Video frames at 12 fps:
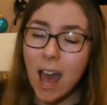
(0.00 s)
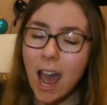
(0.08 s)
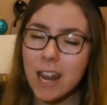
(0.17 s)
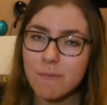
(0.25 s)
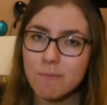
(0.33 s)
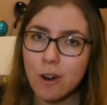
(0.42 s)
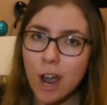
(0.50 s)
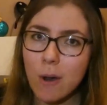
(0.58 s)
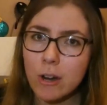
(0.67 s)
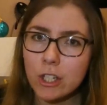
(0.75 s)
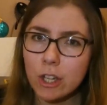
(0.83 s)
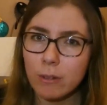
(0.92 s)
and they've brought
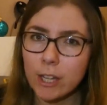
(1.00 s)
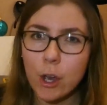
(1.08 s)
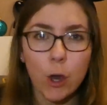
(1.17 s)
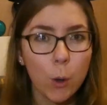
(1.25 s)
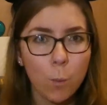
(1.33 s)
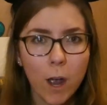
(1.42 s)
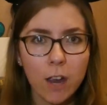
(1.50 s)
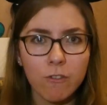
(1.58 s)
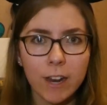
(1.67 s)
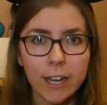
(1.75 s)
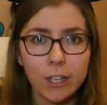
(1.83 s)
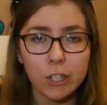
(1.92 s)
out a new like homeware
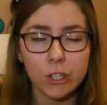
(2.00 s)
range.